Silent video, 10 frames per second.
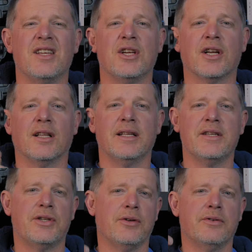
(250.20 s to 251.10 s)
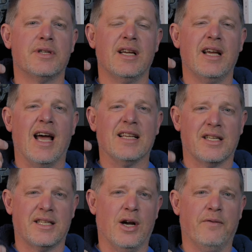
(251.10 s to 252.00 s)
that you can at least use as
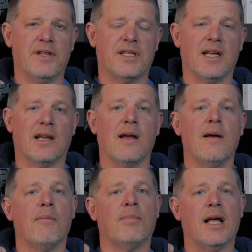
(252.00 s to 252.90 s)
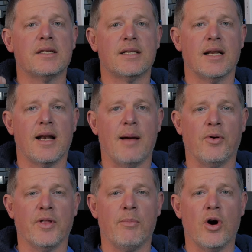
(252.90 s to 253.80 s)
a selfie stick, plus set it up
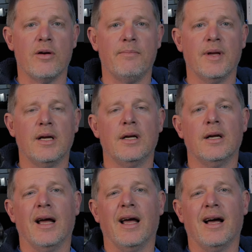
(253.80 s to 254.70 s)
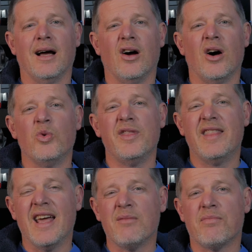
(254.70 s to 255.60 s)
on the bottom. I
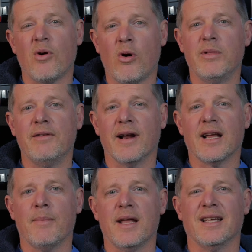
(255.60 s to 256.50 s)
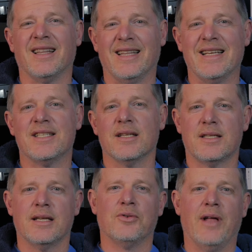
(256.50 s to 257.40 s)
would then probably recommend at least a
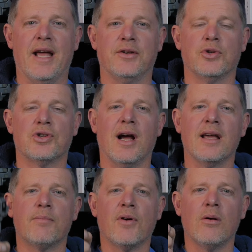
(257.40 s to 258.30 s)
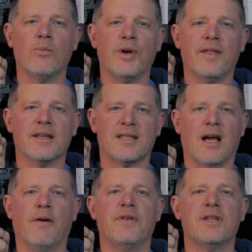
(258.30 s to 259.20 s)
single-handled tray. The problem with a
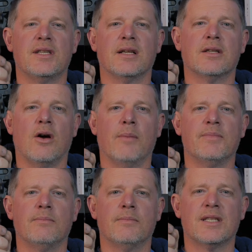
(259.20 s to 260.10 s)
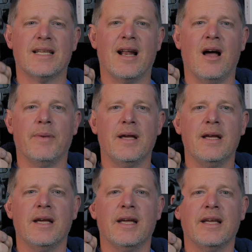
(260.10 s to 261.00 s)
selfie stick type setup
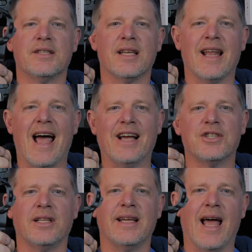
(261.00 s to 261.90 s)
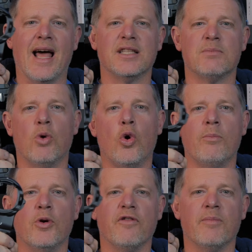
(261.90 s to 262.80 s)
is it actually adds more
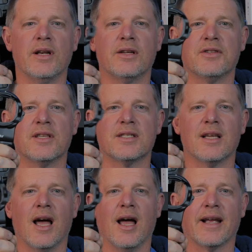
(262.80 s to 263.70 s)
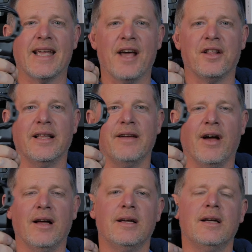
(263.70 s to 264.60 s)
movement because it's a
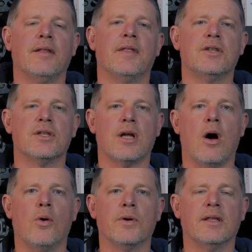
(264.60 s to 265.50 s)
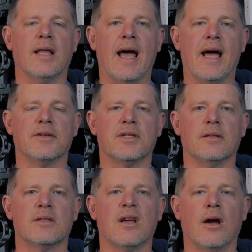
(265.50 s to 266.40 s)
counterlever than just holding the
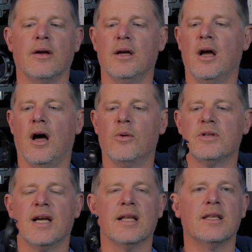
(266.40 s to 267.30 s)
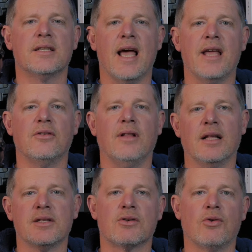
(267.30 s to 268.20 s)
housing. So I would take this handle,
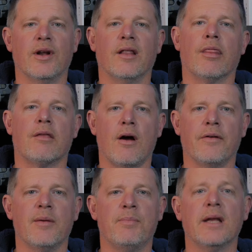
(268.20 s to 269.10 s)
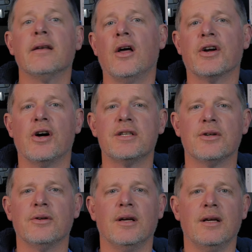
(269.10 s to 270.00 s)
unscrew it and throw it in the bin like I
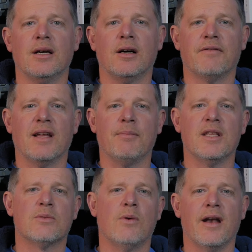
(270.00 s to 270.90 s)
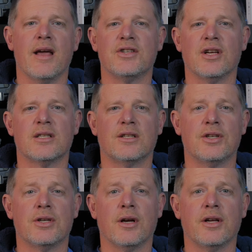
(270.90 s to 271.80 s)
do. I've kept this one just
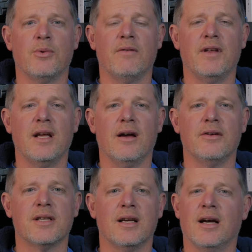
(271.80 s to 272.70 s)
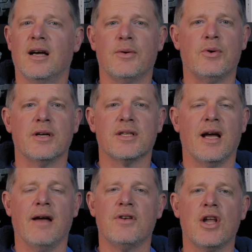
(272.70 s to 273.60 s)
to show you in videos, otherwise
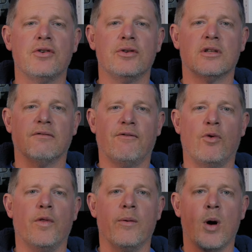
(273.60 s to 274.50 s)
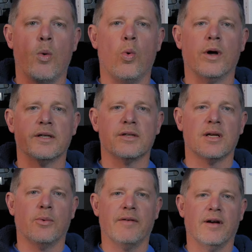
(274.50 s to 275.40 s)
I have no use for them
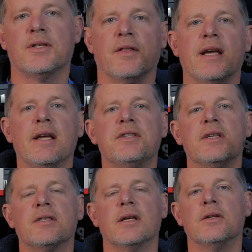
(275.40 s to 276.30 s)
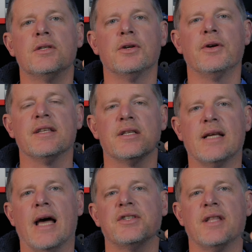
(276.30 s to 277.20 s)
whatsoever. So the easiest thing to do is
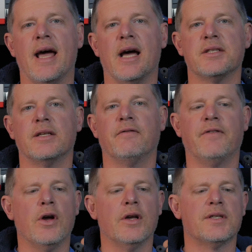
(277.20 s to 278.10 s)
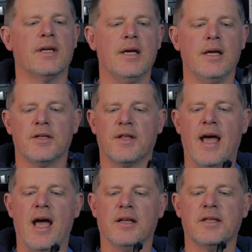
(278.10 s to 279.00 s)
attach the housing first. So the
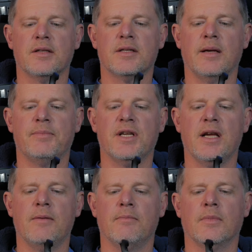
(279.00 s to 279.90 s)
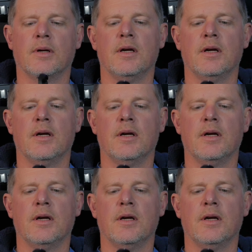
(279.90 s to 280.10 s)
housing slips in,